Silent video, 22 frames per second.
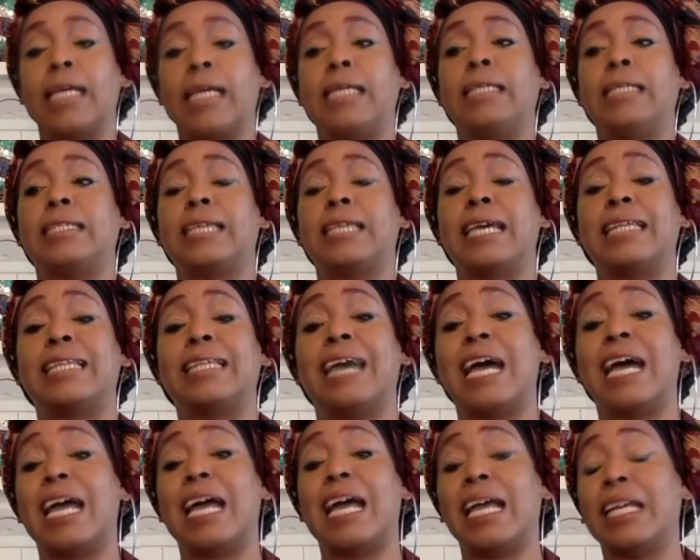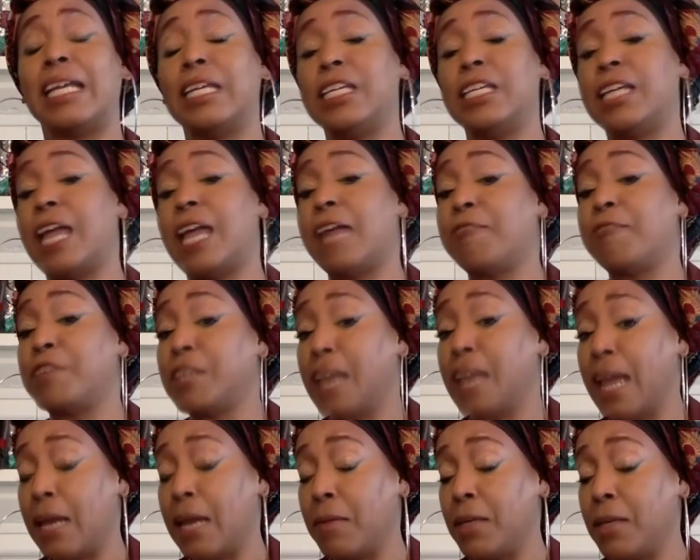He said that, and he gave a
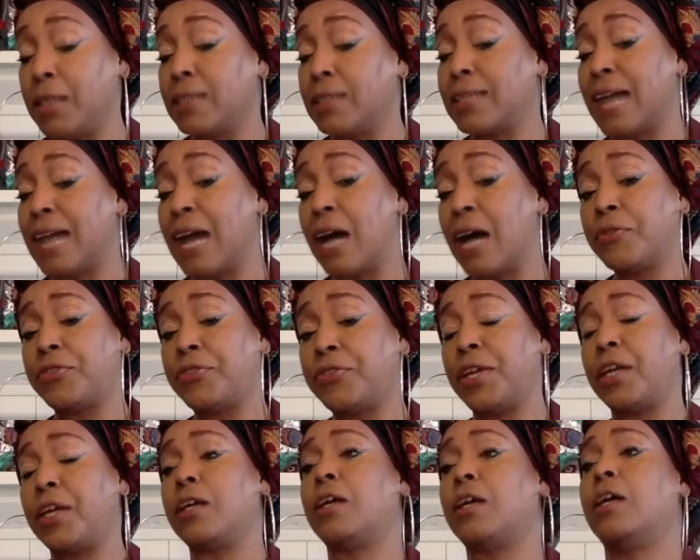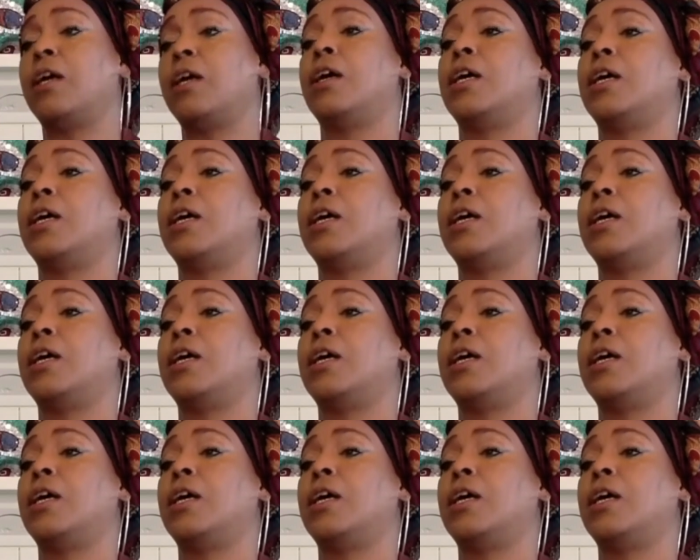name, and it's out there.